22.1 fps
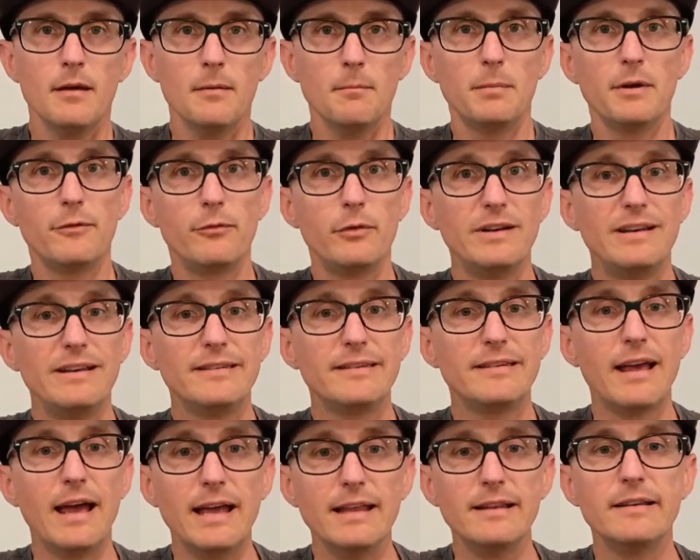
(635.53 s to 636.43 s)
But if we
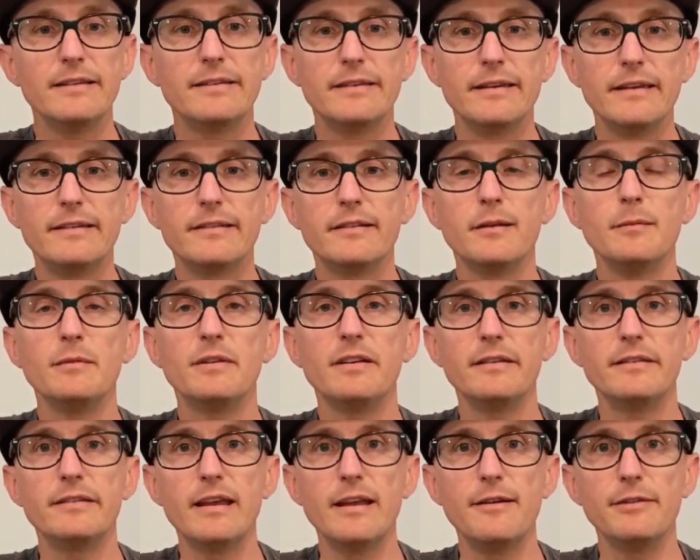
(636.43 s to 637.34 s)
design the system
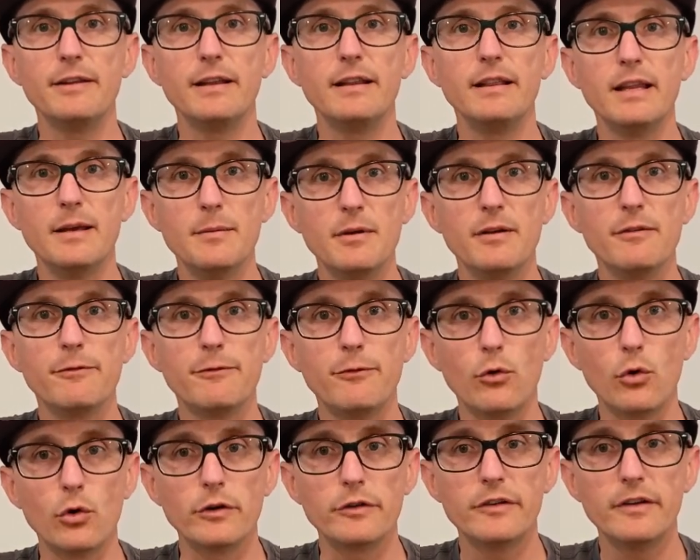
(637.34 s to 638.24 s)
to safely limit
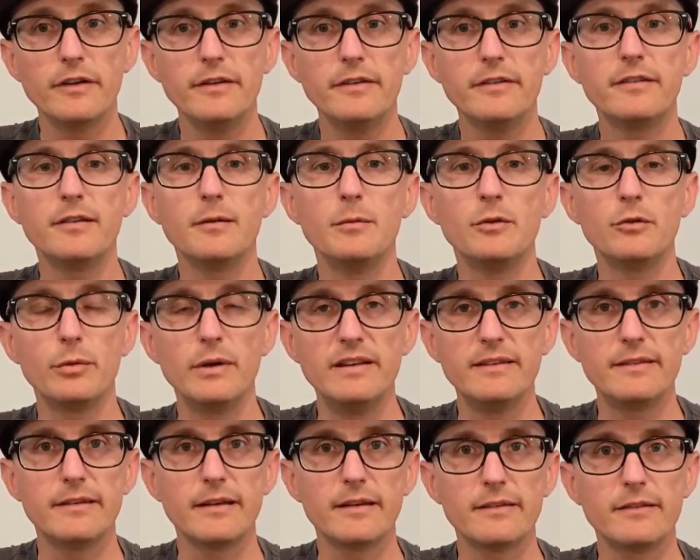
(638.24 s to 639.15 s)
forces to between
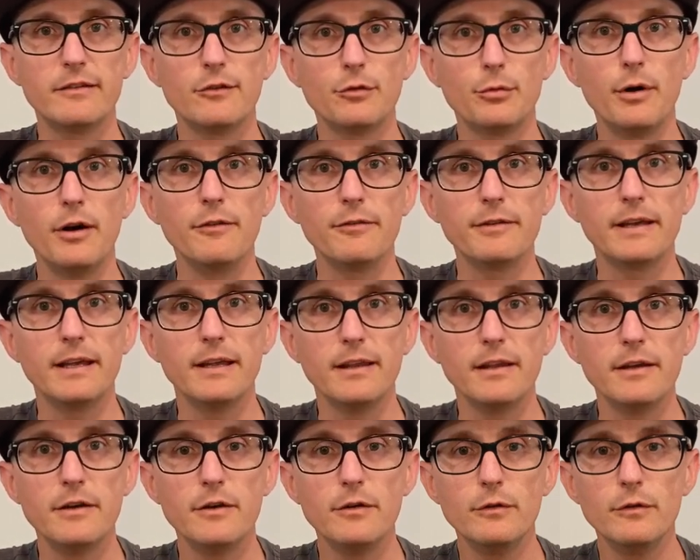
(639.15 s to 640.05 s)
6 and 12
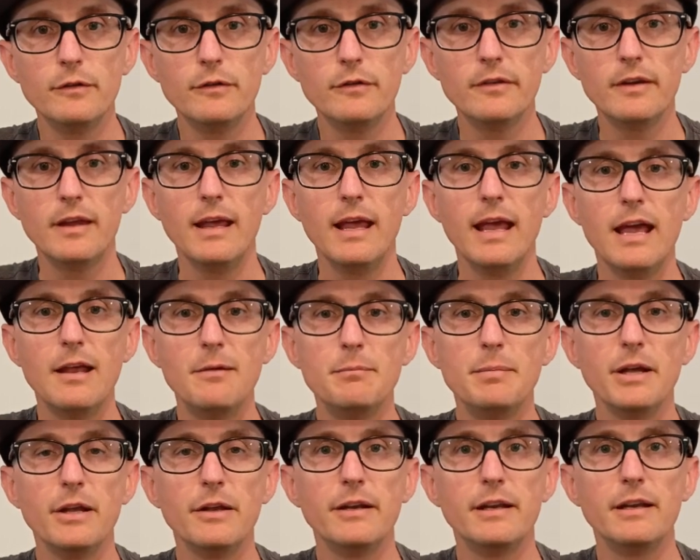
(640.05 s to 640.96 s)
kilonewtons and
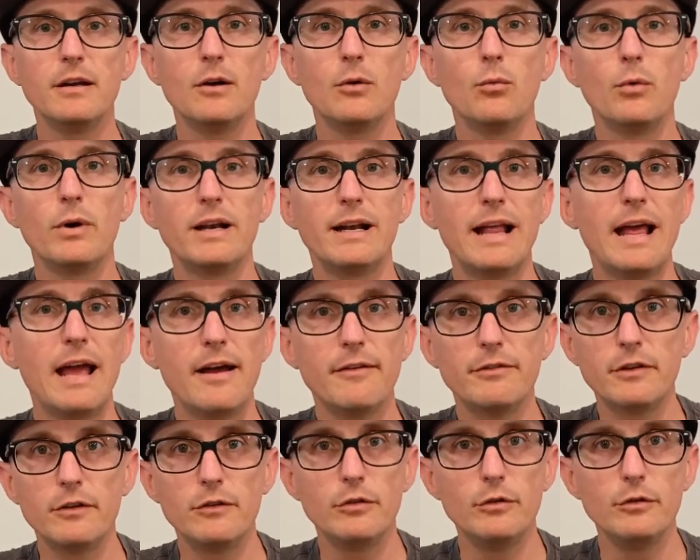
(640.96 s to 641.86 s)
build in a
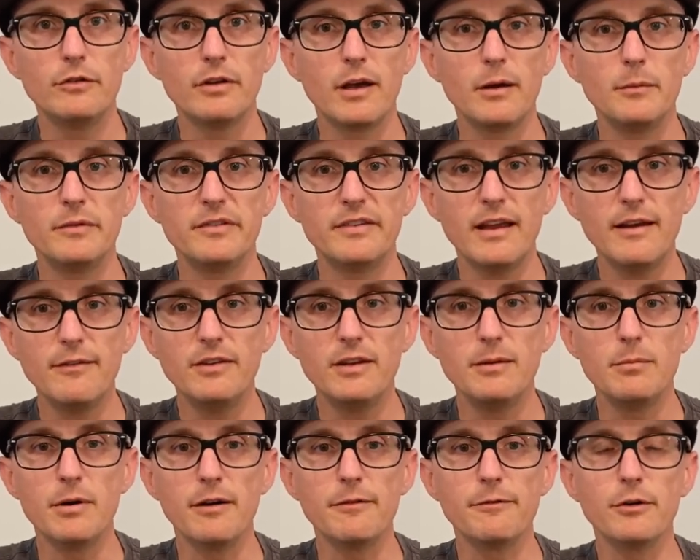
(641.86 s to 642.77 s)
1.5 to 2 times safety
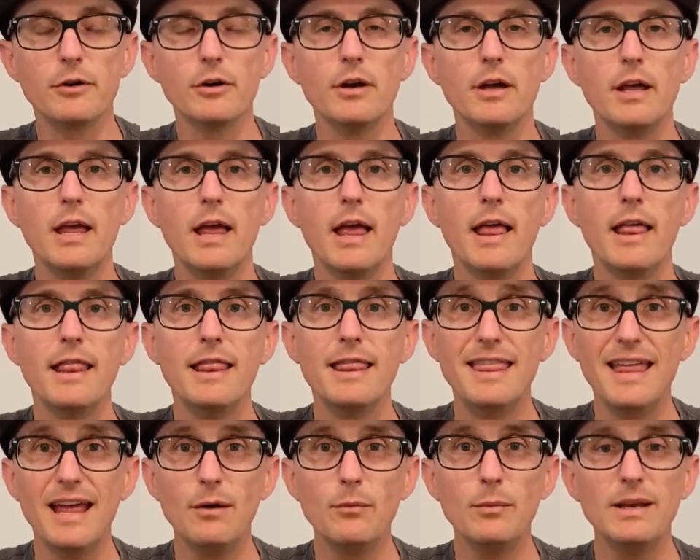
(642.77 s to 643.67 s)
buffer,
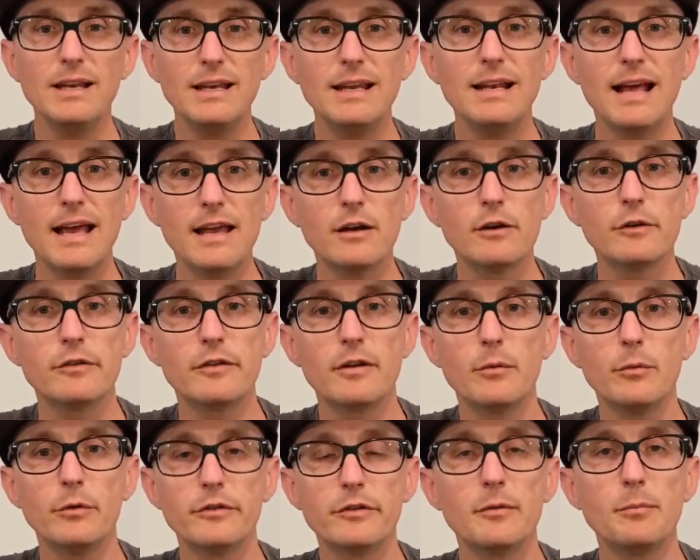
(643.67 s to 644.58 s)
then we need anchors
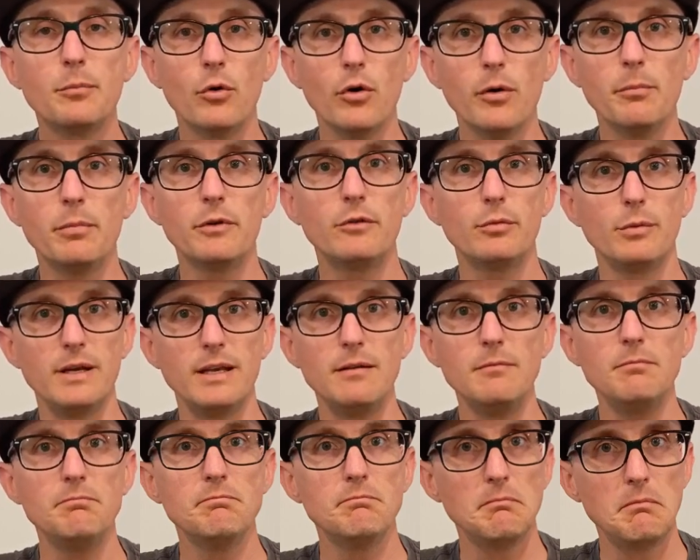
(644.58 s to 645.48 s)
that will support
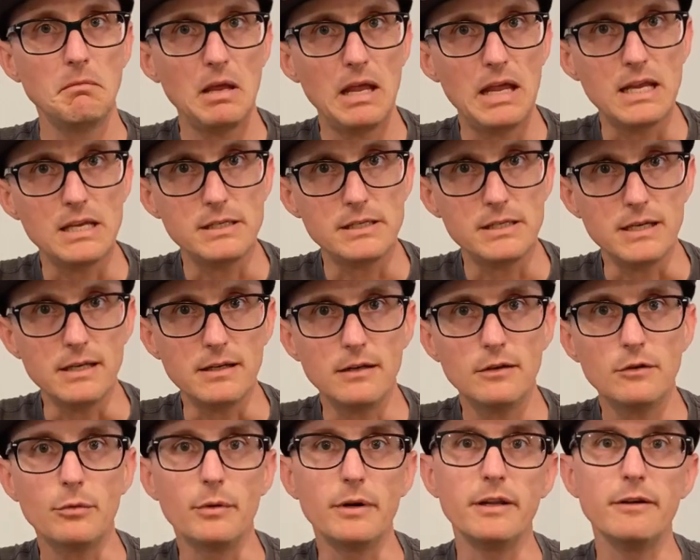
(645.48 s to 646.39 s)
between 18
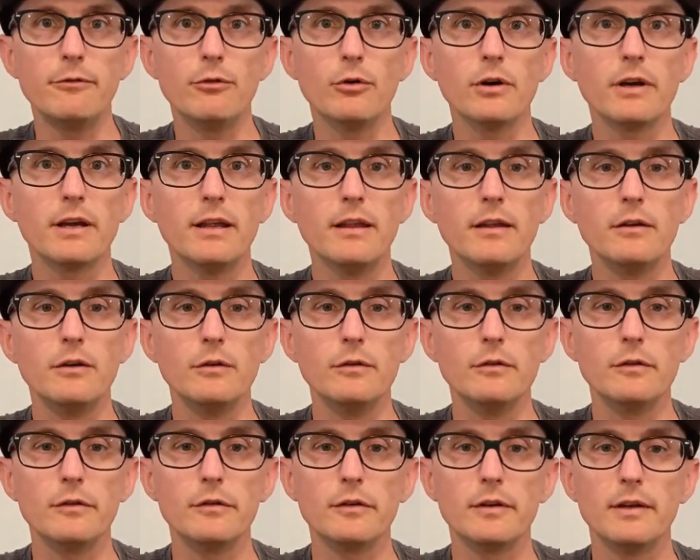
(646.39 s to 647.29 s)
and 24
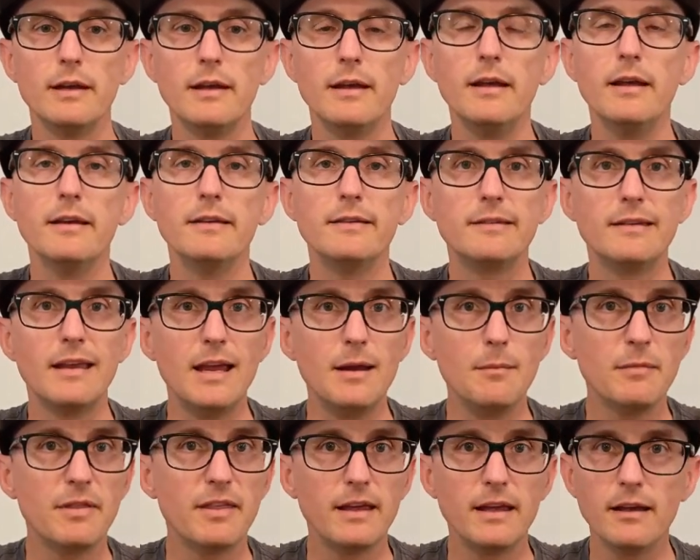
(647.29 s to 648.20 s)
kilonewtons.
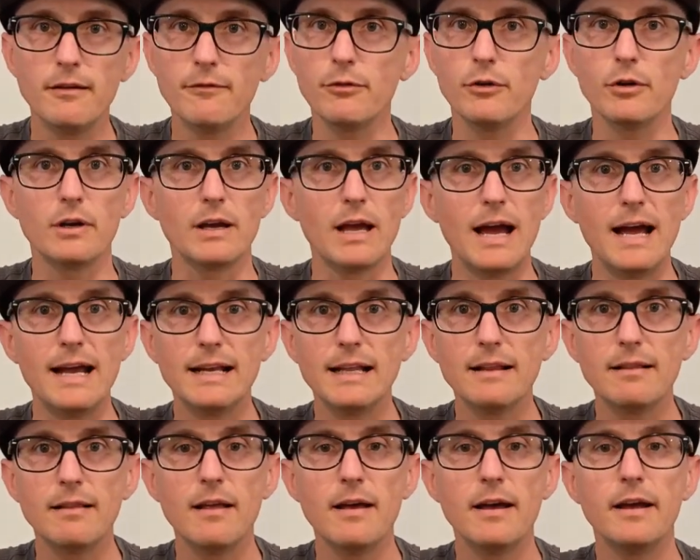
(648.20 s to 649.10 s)
Same thing for
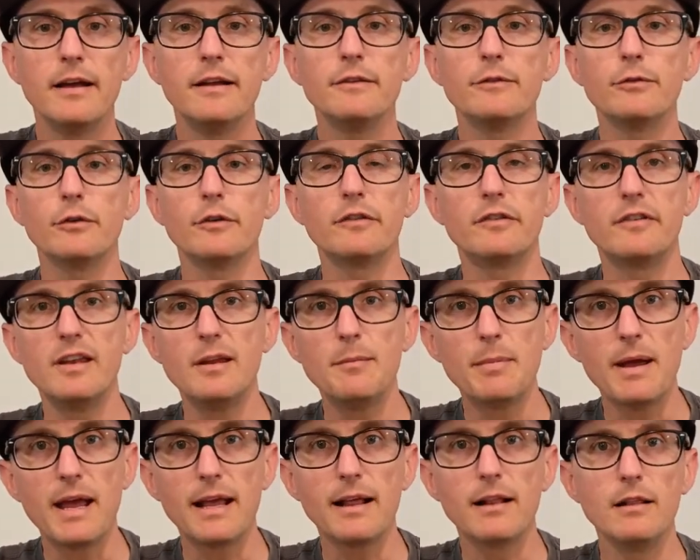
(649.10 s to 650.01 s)
guiding lines, for
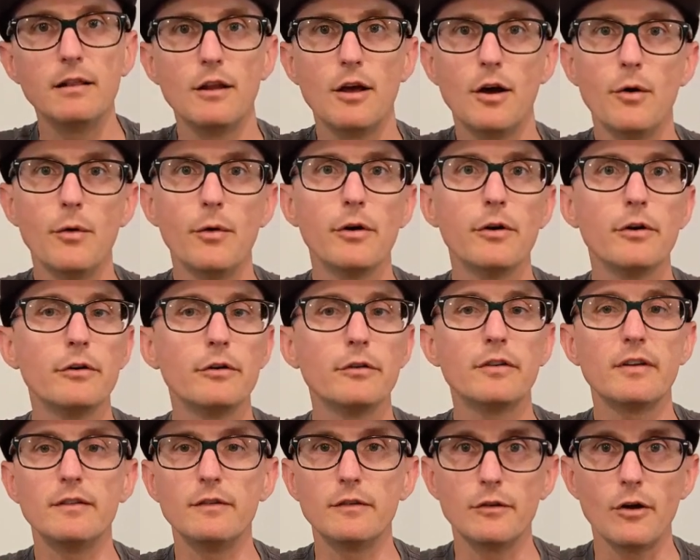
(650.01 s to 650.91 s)
steep angle
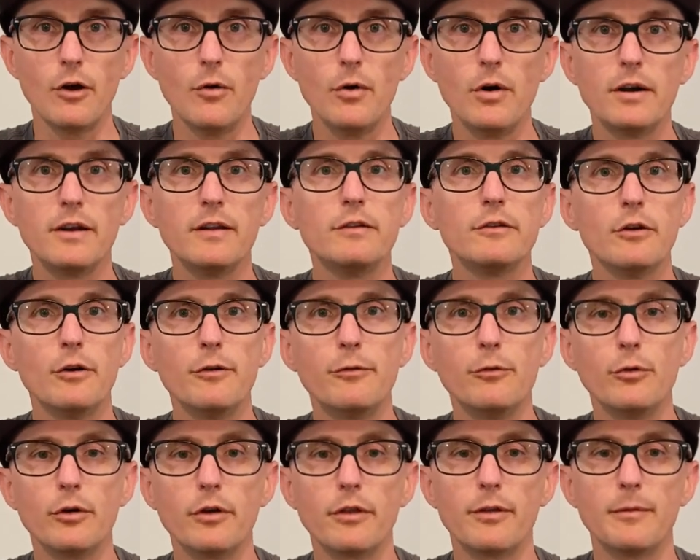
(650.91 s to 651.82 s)
lowers, and so on and so
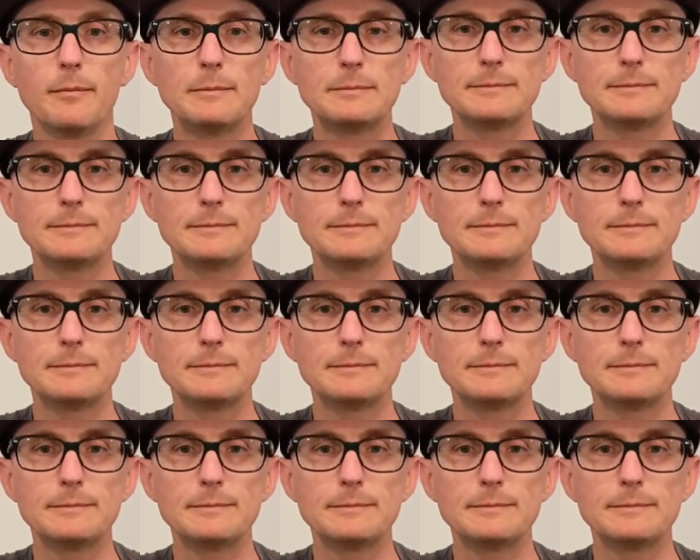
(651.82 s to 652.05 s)
forth.